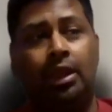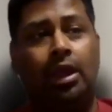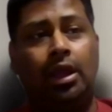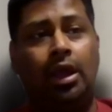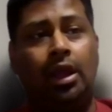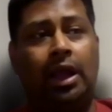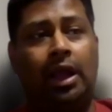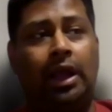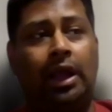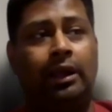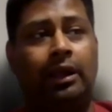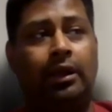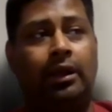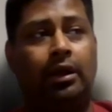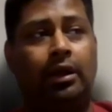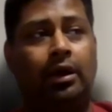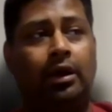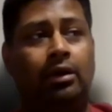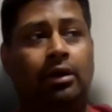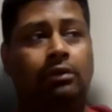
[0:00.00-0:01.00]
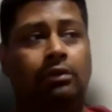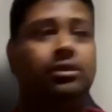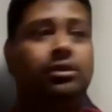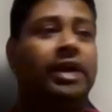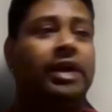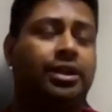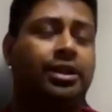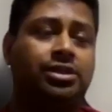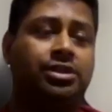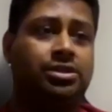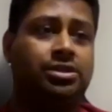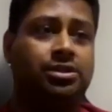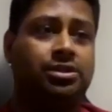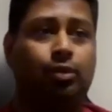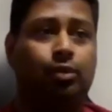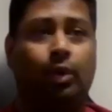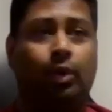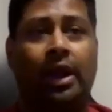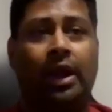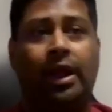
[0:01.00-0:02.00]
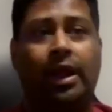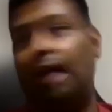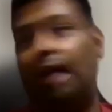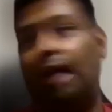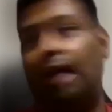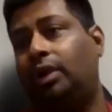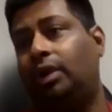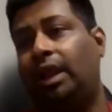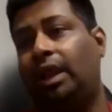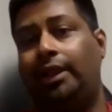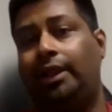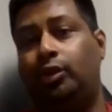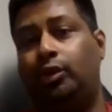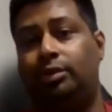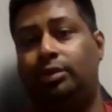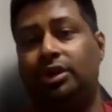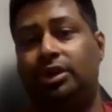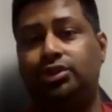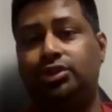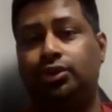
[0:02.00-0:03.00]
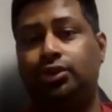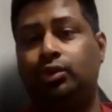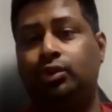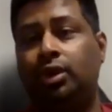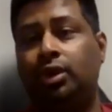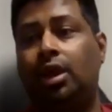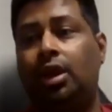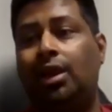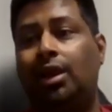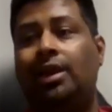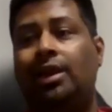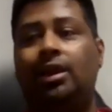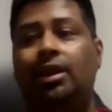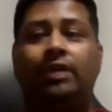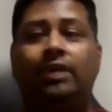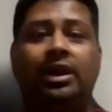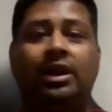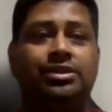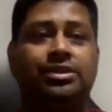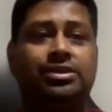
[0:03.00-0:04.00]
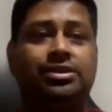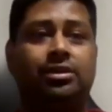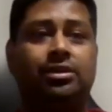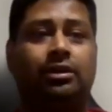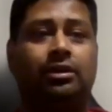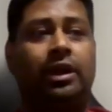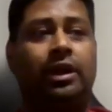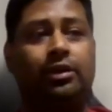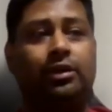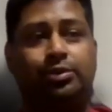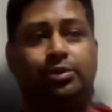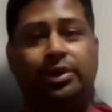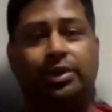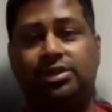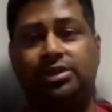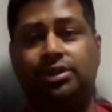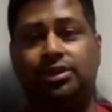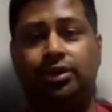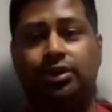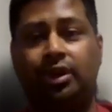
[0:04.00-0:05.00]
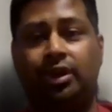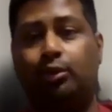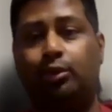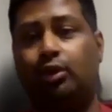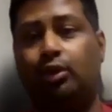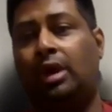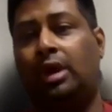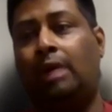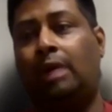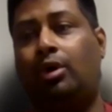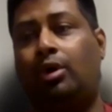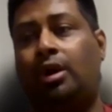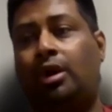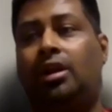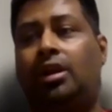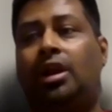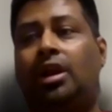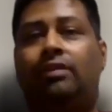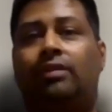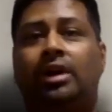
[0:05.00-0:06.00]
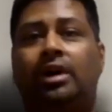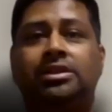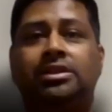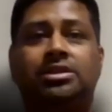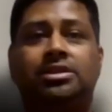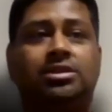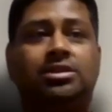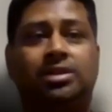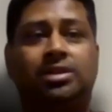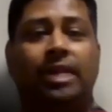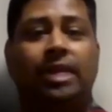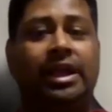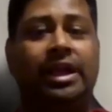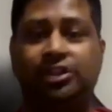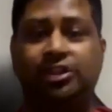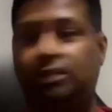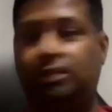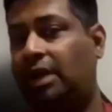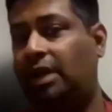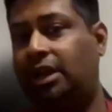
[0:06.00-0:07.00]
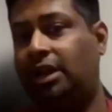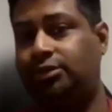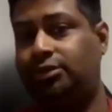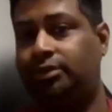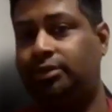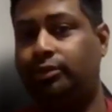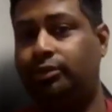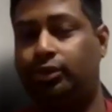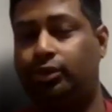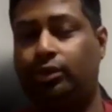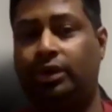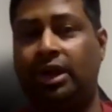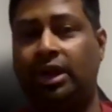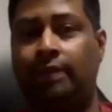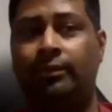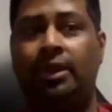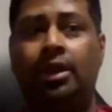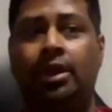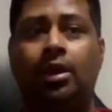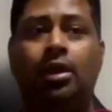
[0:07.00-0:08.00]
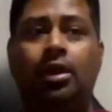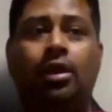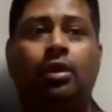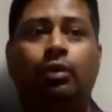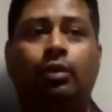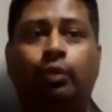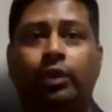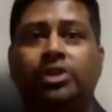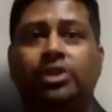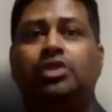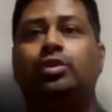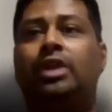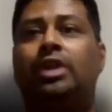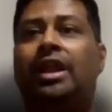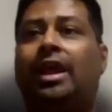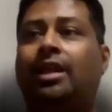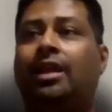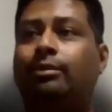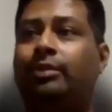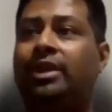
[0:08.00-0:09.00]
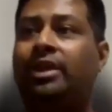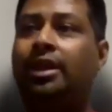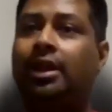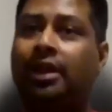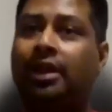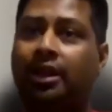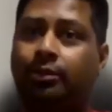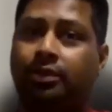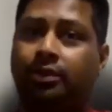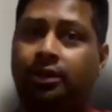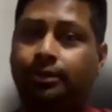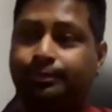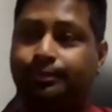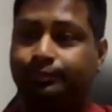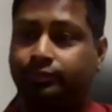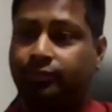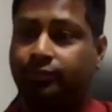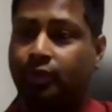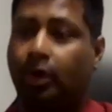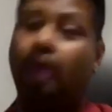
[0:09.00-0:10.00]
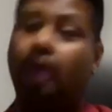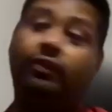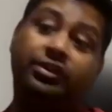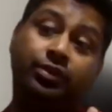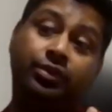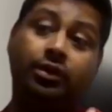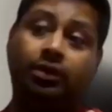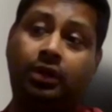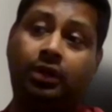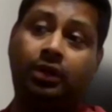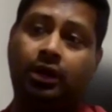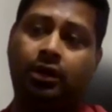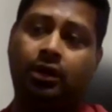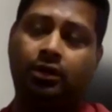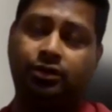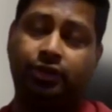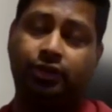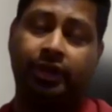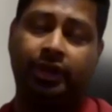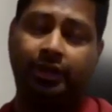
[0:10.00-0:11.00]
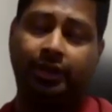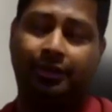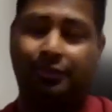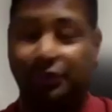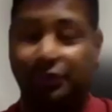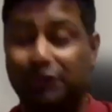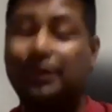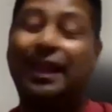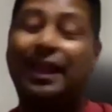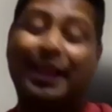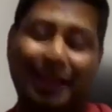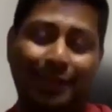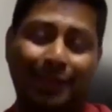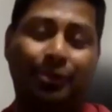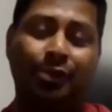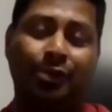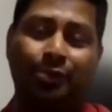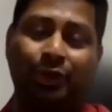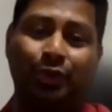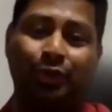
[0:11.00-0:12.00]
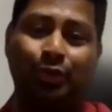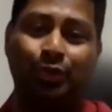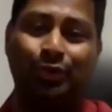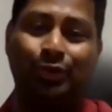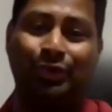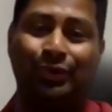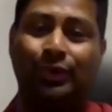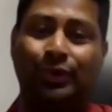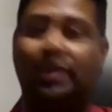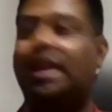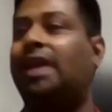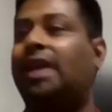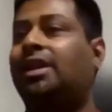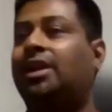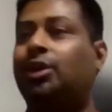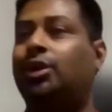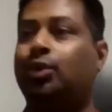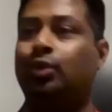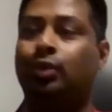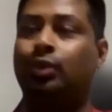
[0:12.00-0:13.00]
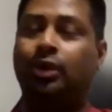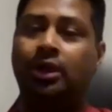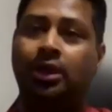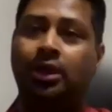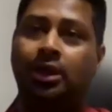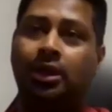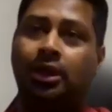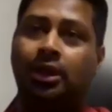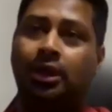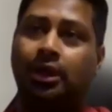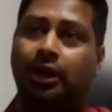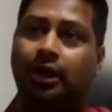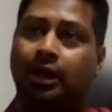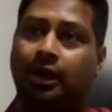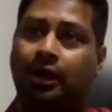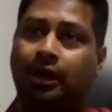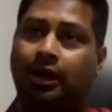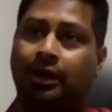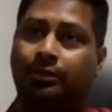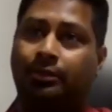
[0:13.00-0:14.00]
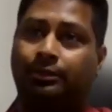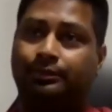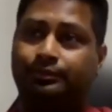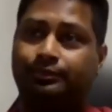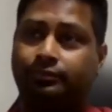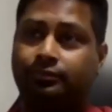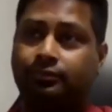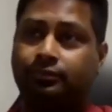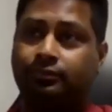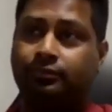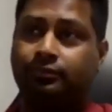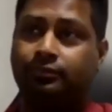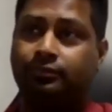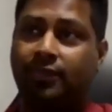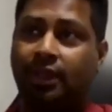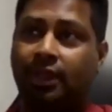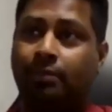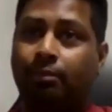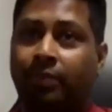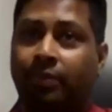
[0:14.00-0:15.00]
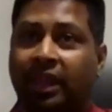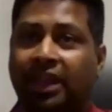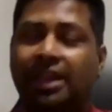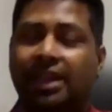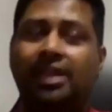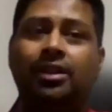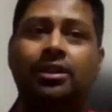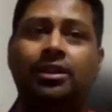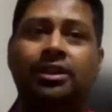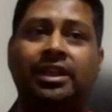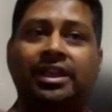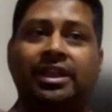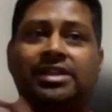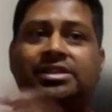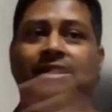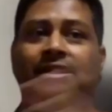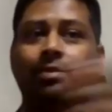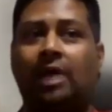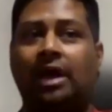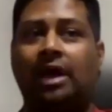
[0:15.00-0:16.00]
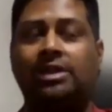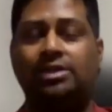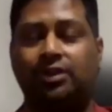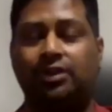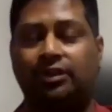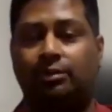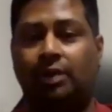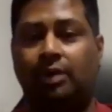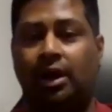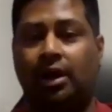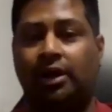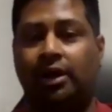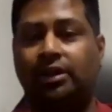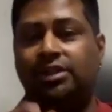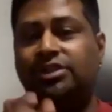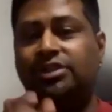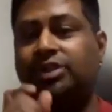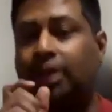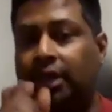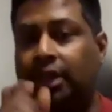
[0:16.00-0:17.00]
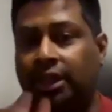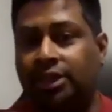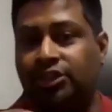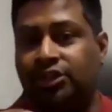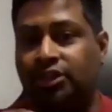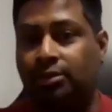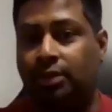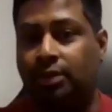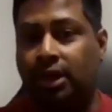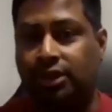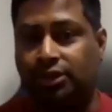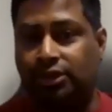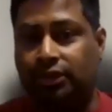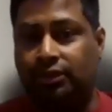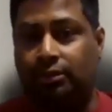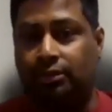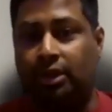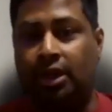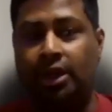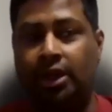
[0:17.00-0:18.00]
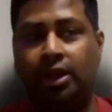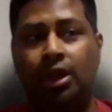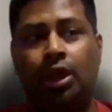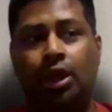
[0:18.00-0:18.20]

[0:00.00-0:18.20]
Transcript: And that is why I would like to pursue an advanced aerospace engineering program or an advanced supply chain management program, which will help me enable, or which will enable me to get into um, meeting these demands of the market, these niche demands of the market.